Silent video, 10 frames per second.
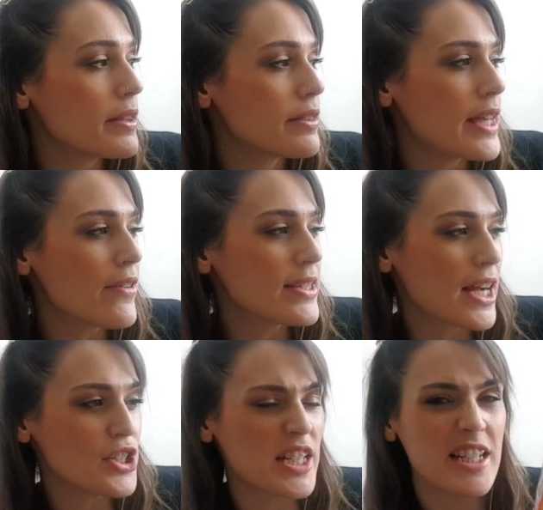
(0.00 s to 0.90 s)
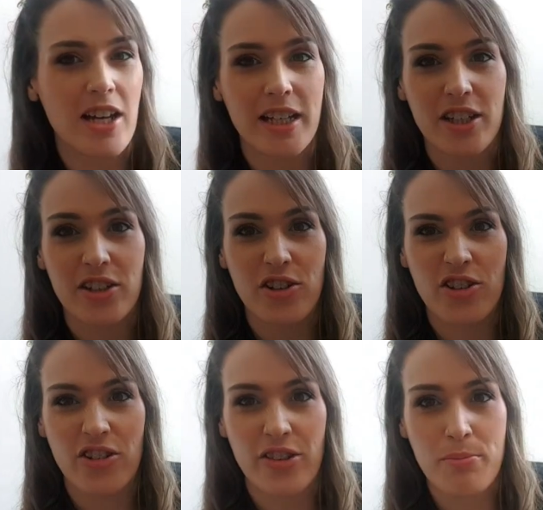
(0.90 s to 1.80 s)
There is actually like
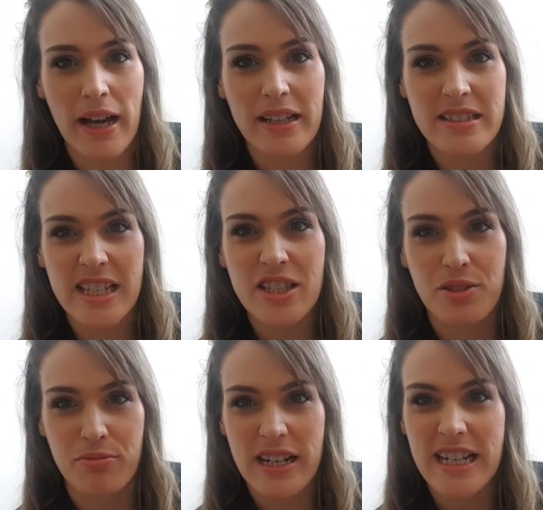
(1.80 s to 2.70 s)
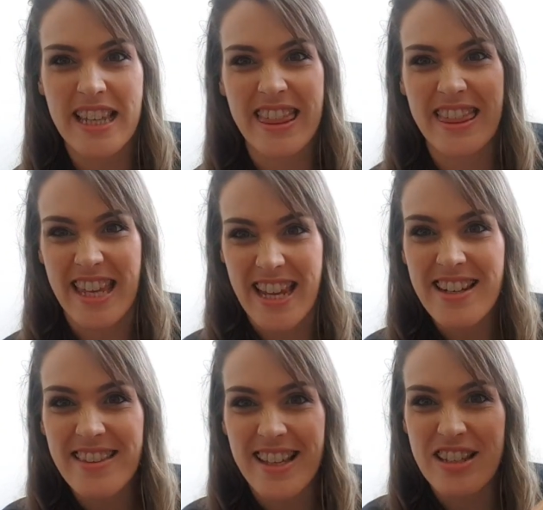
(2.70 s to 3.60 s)
the magazine's really thin.
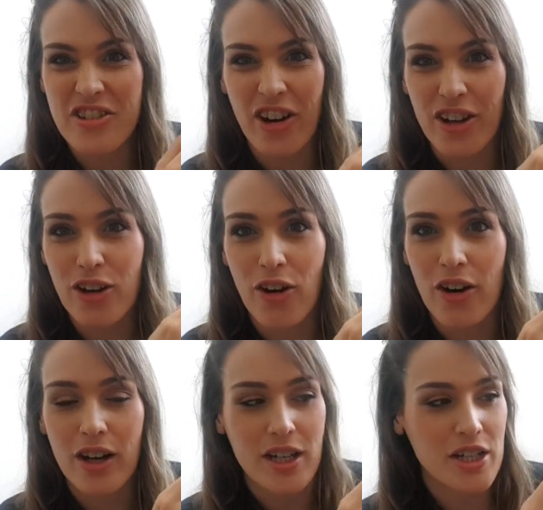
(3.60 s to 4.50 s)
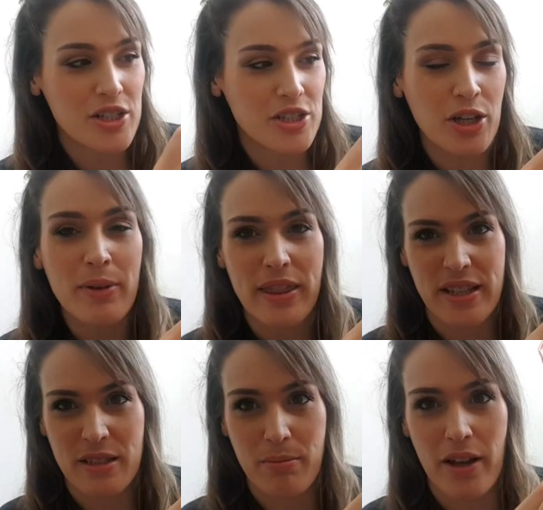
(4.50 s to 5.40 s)
There's not a lot to it
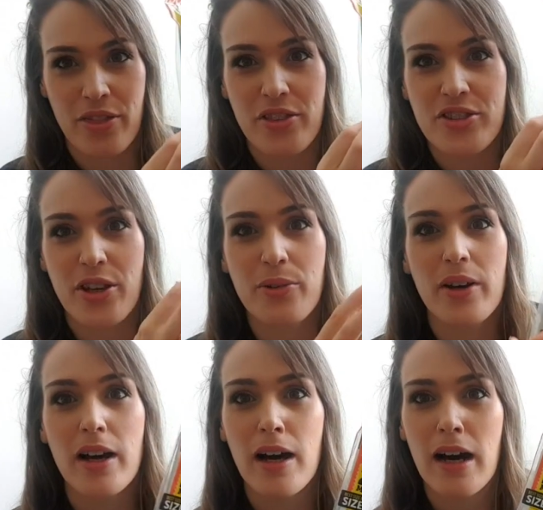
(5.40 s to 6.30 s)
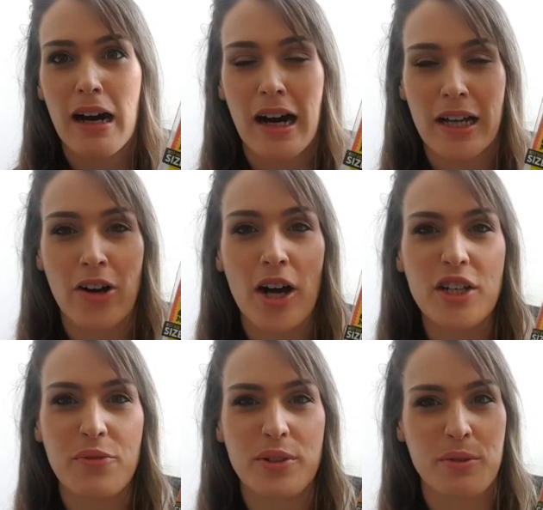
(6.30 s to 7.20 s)
this month, so I kind
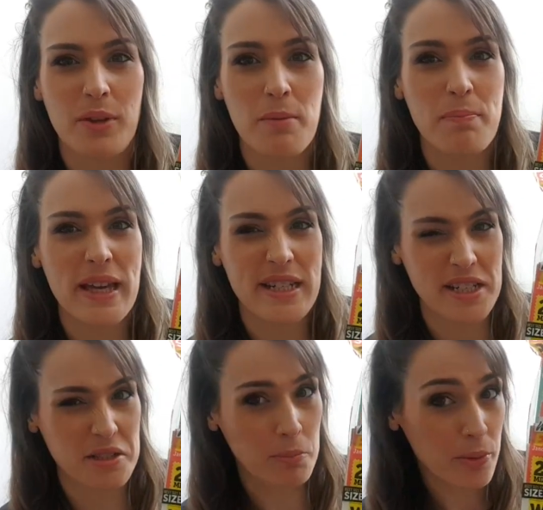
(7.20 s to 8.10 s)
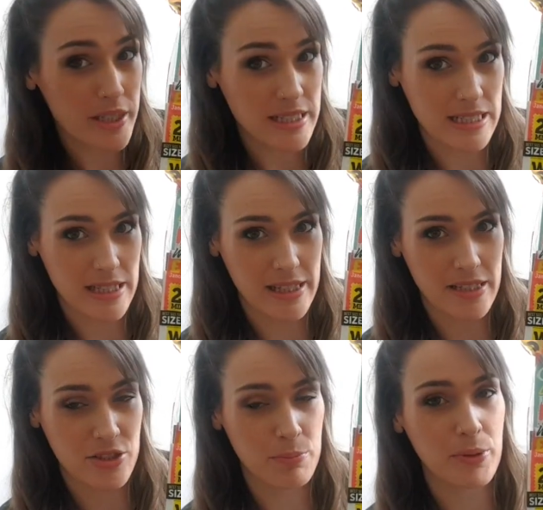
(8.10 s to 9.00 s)
of was a bit disappointed in
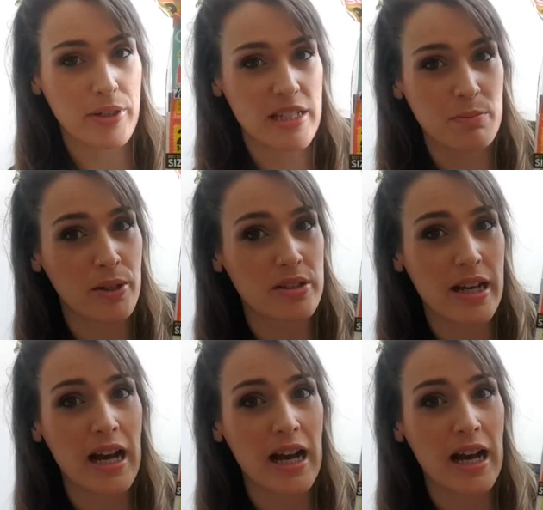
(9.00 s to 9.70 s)
this, to be honest, because it